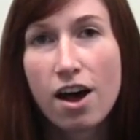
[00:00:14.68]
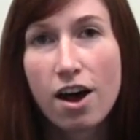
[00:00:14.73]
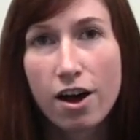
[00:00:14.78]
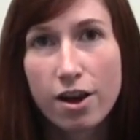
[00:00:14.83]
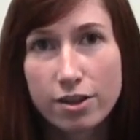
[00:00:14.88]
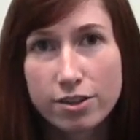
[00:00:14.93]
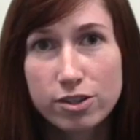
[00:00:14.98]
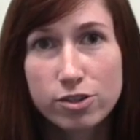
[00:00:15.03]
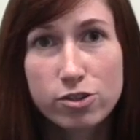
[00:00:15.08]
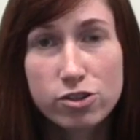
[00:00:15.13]

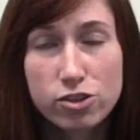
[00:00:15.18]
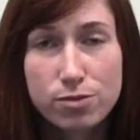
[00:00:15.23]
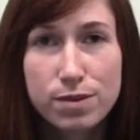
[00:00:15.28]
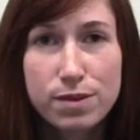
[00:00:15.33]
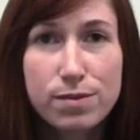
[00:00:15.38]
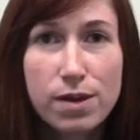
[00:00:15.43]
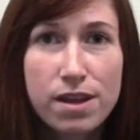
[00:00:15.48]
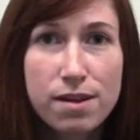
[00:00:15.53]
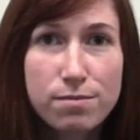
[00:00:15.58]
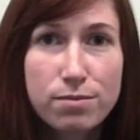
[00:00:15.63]
Also, you should
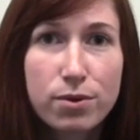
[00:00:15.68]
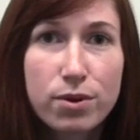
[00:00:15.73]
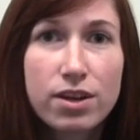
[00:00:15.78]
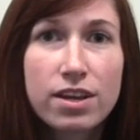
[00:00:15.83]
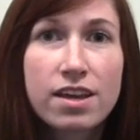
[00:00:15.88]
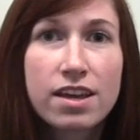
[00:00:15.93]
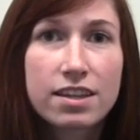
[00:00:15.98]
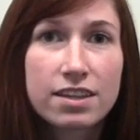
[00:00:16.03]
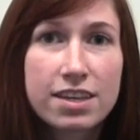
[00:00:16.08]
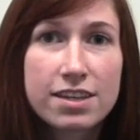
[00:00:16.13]
be
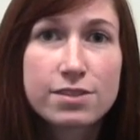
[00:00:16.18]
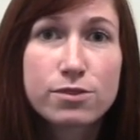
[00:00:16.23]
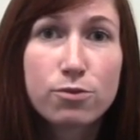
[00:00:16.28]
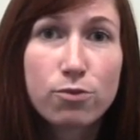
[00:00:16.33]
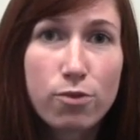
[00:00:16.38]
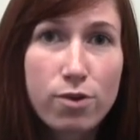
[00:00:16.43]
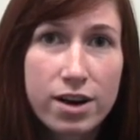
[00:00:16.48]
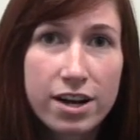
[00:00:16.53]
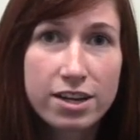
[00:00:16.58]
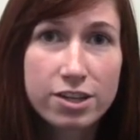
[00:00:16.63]
inputting at least
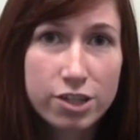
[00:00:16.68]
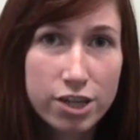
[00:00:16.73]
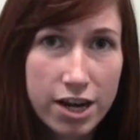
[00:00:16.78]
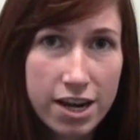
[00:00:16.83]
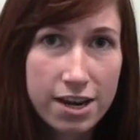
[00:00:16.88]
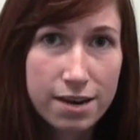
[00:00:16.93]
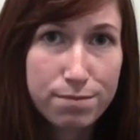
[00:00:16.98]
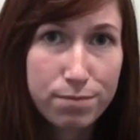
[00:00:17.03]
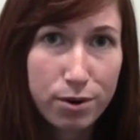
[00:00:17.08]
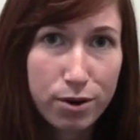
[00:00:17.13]
one
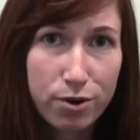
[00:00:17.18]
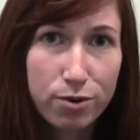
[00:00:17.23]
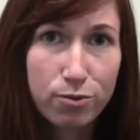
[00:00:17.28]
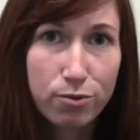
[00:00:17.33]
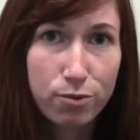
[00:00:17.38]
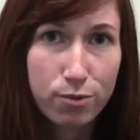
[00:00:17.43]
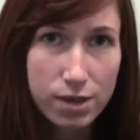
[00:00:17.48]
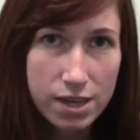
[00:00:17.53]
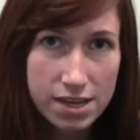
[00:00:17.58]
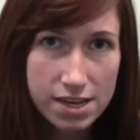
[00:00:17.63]
grade per
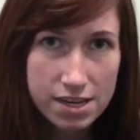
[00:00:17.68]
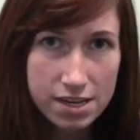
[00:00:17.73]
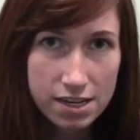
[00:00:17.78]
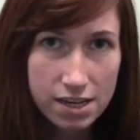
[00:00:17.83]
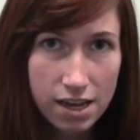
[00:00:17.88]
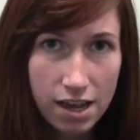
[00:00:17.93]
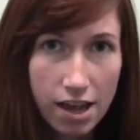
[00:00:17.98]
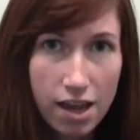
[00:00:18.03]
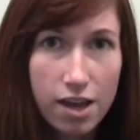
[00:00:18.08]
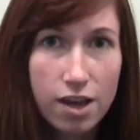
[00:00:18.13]
week
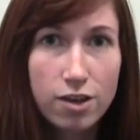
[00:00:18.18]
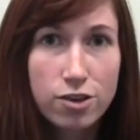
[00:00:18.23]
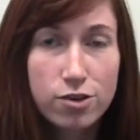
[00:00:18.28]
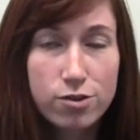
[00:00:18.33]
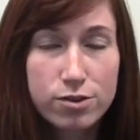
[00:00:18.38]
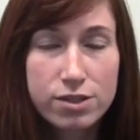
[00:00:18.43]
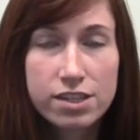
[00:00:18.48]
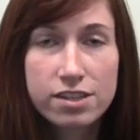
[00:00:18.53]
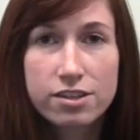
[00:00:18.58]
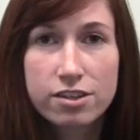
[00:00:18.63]

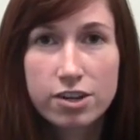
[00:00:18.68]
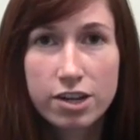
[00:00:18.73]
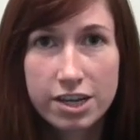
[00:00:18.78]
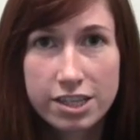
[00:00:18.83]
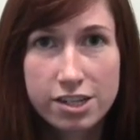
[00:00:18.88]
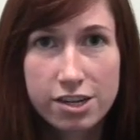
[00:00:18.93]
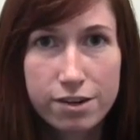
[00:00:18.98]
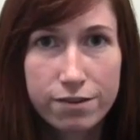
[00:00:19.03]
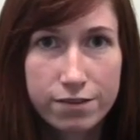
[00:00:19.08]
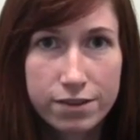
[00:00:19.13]
using the
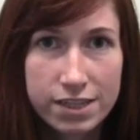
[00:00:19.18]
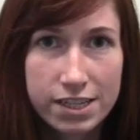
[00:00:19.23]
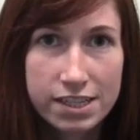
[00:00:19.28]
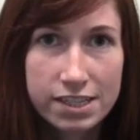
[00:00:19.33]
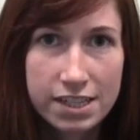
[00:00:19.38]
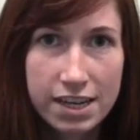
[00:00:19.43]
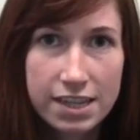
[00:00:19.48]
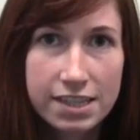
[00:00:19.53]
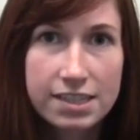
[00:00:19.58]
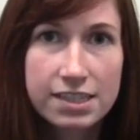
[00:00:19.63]
criteria for
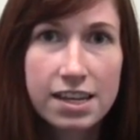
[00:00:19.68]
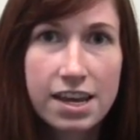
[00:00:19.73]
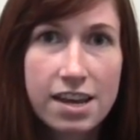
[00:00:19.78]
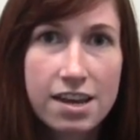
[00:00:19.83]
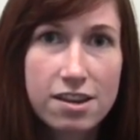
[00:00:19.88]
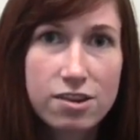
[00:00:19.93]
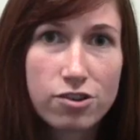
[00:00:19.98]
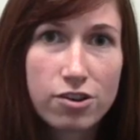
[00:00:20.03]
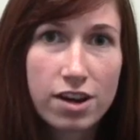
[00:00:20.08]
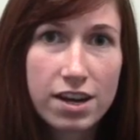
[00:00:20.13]
success
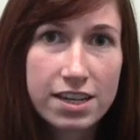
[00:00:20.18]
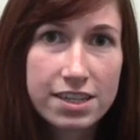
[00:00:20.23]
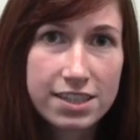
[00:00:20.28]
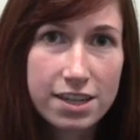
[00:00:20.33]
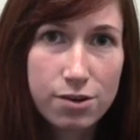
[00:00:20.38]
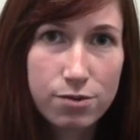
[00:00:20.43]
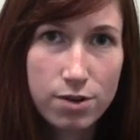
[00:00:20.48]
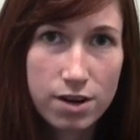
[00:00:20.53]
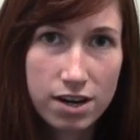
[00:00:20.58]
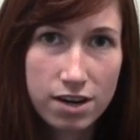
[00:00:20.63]
and your
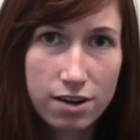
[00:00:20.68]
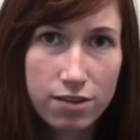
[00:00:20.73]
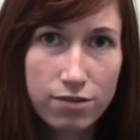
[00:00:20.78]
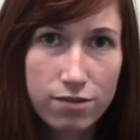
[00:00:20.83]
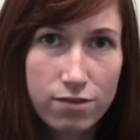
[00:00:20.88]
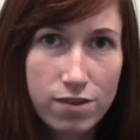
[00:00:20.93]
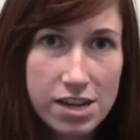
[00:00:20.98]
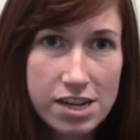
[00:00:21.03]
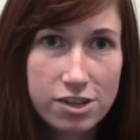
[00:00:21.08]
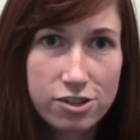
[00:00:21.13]
essay work
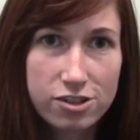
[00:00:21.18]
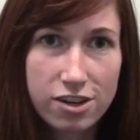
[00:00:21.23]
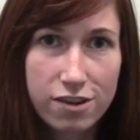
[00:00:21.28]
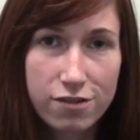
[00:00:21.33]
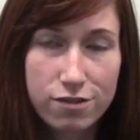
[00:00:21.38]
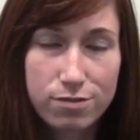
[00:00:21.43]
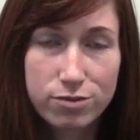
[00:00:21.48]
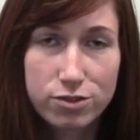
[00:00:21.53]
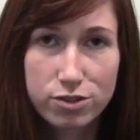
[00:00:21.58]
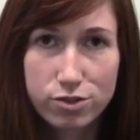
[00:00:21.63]
each day
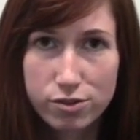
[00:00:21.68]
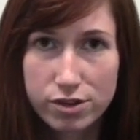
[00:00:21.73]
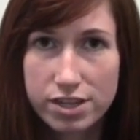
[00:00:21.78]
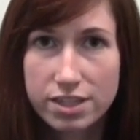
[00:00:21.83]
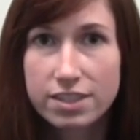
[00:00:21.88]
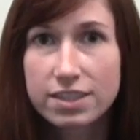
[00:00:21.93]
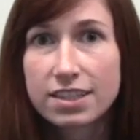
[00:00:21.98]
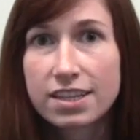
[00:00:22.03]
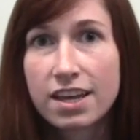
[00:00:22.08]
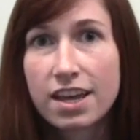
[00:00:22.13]
from
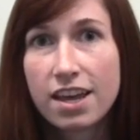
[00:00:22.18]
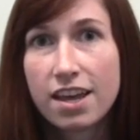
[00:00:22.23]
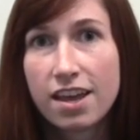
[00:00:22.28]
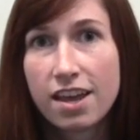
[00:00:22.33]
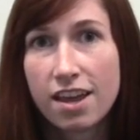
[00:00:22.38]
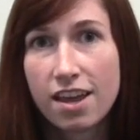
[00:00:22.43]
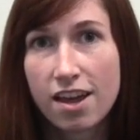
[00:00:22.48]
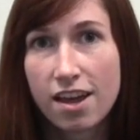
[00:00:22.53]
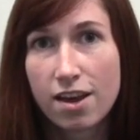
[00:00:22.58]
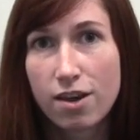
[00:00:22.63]
students.
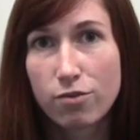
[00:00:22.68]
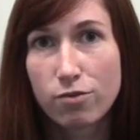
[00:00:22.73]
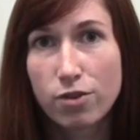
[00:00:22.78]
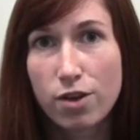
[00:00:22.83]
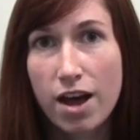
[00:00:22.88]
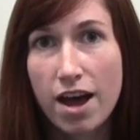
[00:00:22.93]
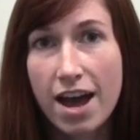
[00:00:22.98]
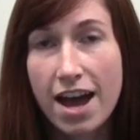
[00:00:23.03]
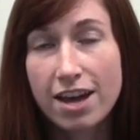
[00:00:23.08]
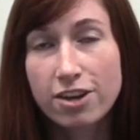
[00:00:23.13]

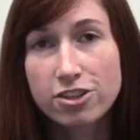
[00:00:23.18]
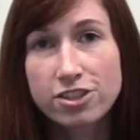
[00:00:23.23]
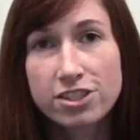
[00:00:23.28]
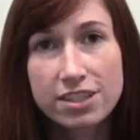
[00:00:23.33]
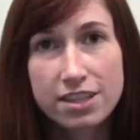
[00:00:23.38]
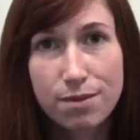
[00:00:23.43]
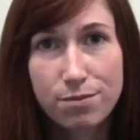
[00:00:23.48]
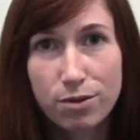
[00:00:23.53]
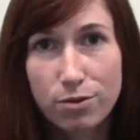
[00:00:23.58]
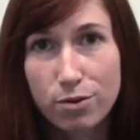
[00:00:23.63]
The action
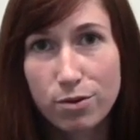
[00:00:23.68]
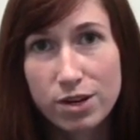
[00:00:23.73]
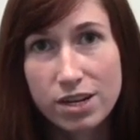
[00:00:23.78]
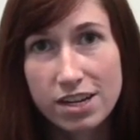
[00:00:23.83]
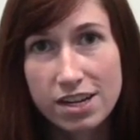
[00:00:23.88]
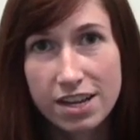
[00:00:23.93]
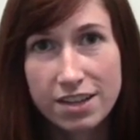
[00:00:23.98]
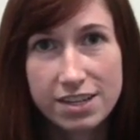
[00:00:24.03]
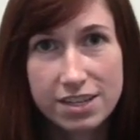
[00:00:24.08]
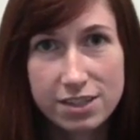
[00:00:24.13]
step that we're
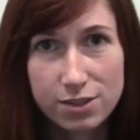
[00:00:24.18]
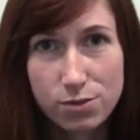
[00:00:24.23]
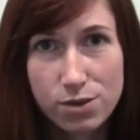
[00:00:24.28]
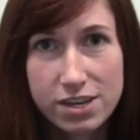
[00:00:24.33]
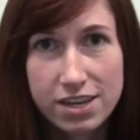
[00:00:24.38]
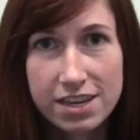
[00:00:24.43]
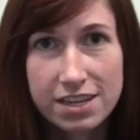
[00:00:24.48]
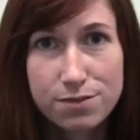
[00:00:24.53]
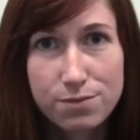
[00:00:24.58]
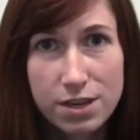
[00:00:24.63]
working on this
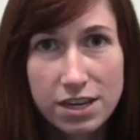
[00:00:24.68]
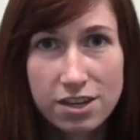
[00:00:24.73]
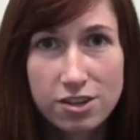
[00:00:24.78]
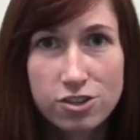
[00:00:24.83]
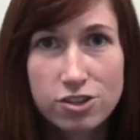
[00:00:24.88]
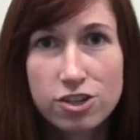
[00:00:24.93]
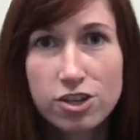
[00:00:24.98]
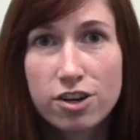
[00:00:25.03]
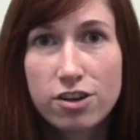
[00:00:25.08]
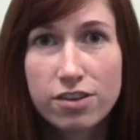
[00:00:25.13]
week is
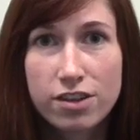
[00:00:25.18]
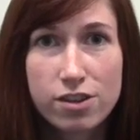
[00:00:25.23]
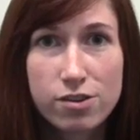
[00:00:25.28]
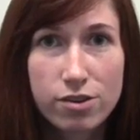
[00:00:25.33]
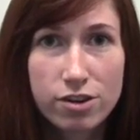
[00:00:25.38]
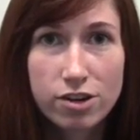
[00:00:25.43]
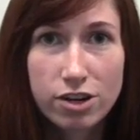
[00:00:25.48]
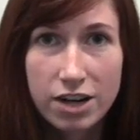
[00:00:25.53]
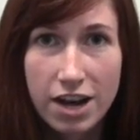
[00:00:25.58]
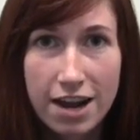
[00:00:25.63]
making sure that you
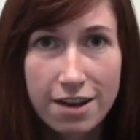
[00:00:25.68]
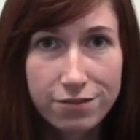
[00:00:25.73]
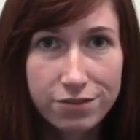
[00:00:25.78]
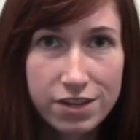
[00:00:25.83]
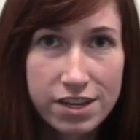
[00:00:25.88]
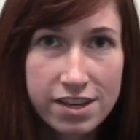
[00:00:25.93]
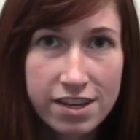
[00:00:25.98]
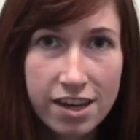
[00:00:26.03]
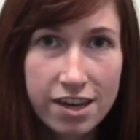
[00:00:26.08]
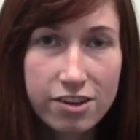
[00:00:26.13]
are
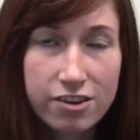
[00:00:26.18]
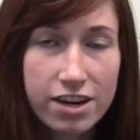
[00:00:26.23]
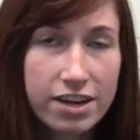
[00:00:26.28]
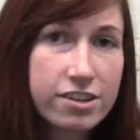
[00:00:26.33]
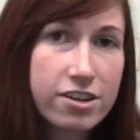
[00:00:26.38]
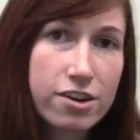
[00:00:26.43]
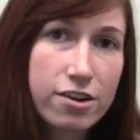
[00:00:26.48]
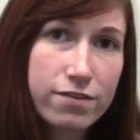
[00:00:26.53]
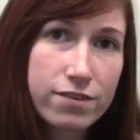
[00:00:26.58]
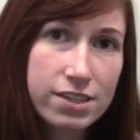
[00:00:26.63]
crafting a
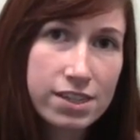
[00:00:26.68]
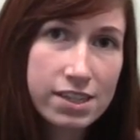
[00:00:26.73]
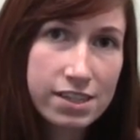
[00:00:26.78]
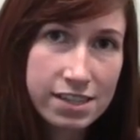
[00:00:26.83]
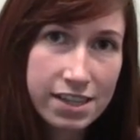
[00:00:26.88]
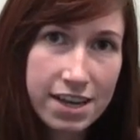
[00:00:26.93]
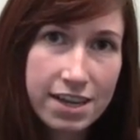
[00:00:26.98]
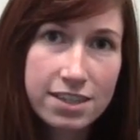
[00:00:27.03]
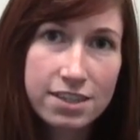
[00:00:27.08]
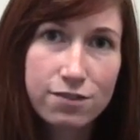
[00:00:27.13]
criteria for
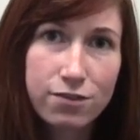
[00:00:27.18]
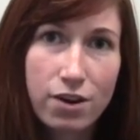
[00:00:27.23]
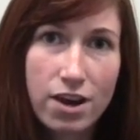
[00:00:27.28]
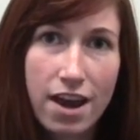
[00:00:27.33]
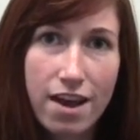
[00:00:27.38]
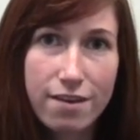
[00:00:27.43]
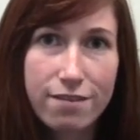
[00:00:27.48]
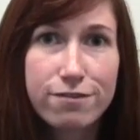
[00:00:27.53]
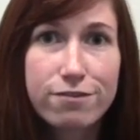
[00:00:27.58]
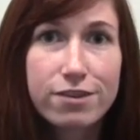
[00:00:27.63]
success for
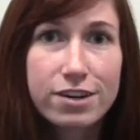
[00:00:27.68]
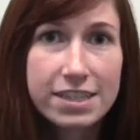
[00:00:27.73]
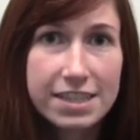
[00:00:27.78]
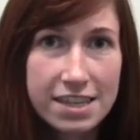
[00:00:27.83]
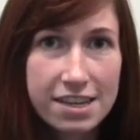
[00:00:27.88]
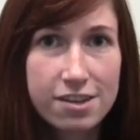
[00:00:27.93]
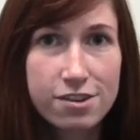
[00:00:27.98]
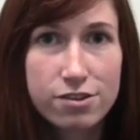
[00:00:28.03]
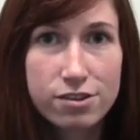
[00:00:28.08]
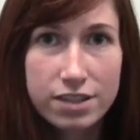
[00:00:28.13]
every
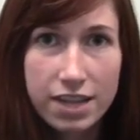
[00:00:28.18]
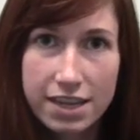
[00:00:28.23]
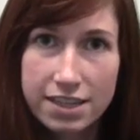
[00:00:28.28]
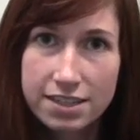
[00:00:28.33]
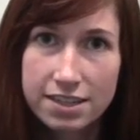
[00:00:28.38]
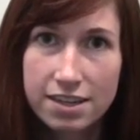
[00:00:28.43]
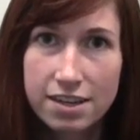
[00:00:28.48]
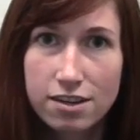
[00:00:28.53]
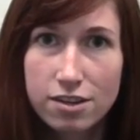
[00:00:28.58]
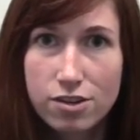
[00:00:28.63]
single
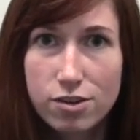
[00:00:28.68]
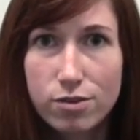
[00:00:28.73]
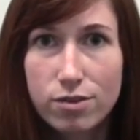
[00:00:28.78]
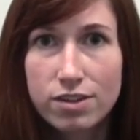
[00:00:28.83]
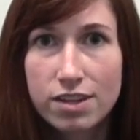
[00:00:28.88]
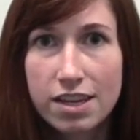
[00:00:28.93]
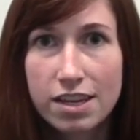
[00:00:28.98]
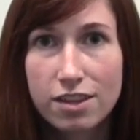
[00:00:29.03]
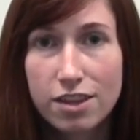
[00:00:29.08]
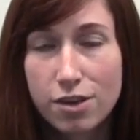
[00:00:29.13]
lesson
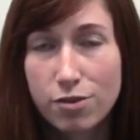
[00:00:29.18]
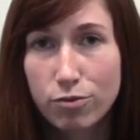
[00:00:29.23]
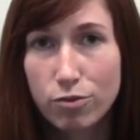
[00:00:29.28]
using the